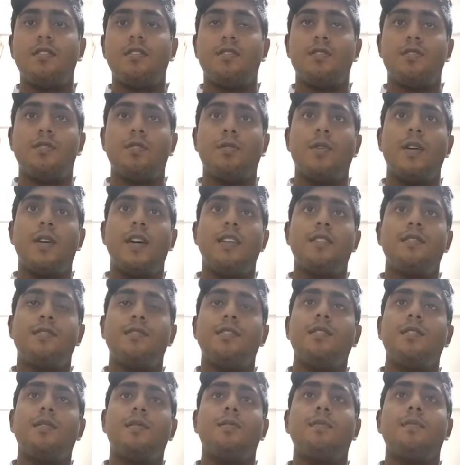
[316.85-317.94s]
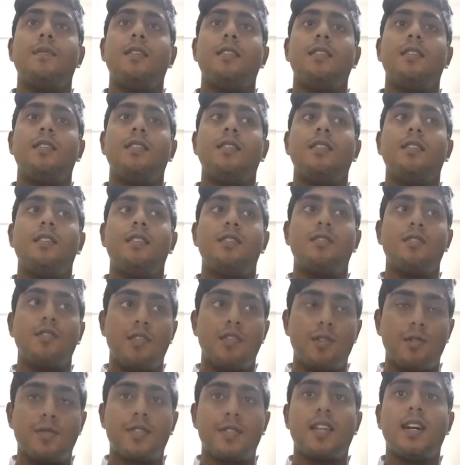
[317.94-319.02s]
so as to
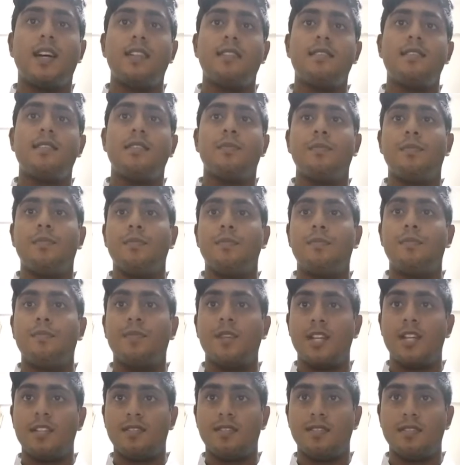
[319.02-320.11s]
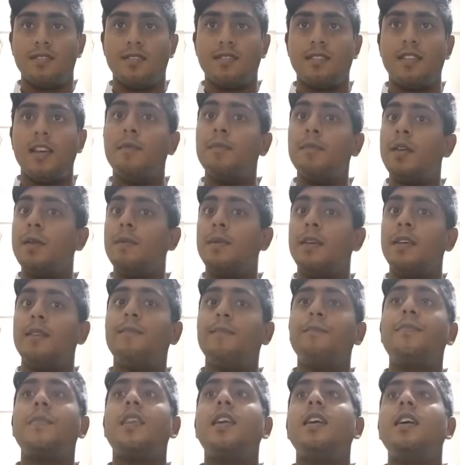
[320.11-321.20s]
reduce cuts and grazes and maybe
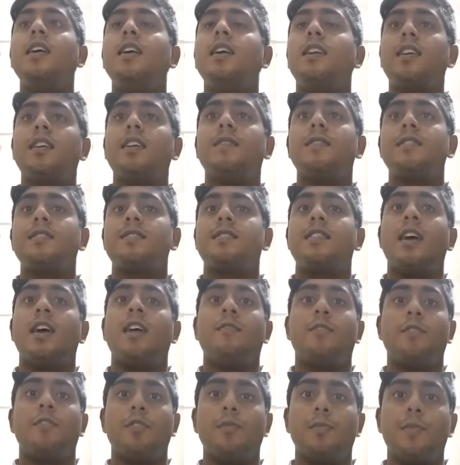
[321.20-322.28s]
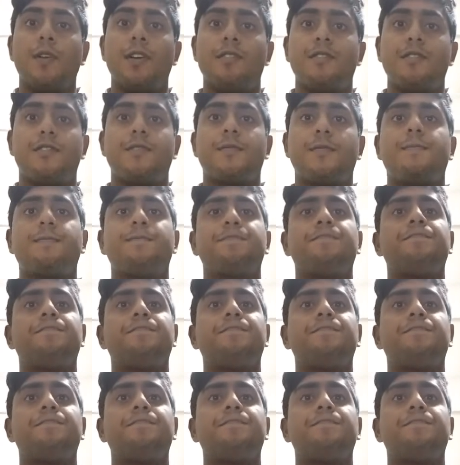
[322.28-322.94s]
give us time for repairs.